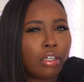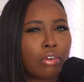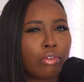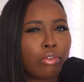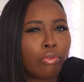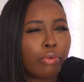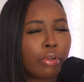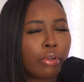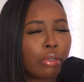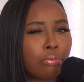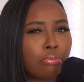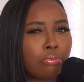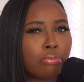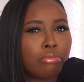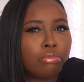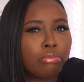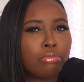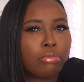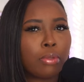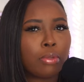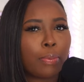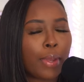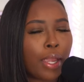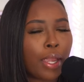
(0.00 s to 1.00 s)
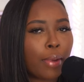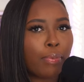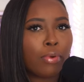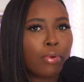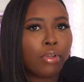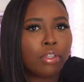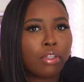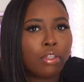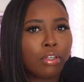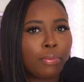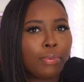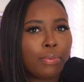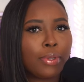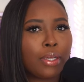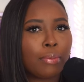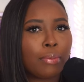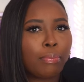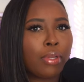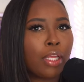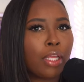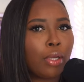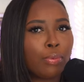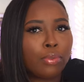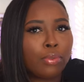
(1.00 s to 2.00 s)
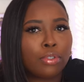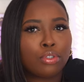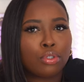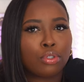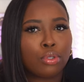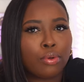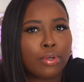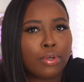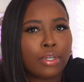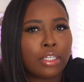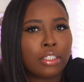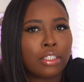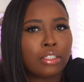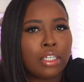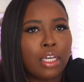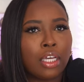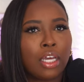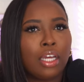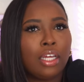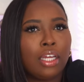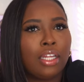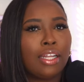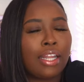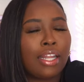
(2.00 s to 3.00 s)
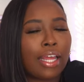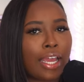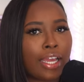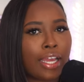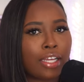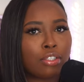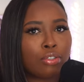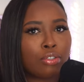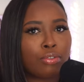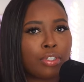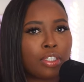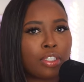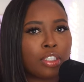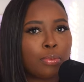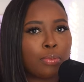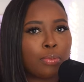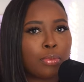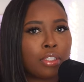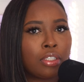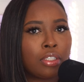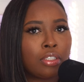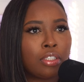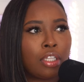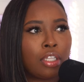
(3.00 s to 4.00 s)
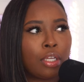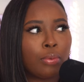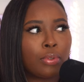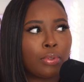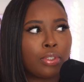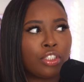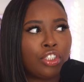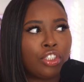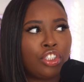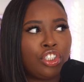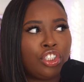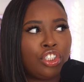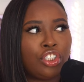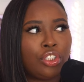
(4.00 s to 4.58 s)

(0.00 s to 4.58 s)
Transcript: rip the paper a little bit, play with the toys. Last Christmas, they was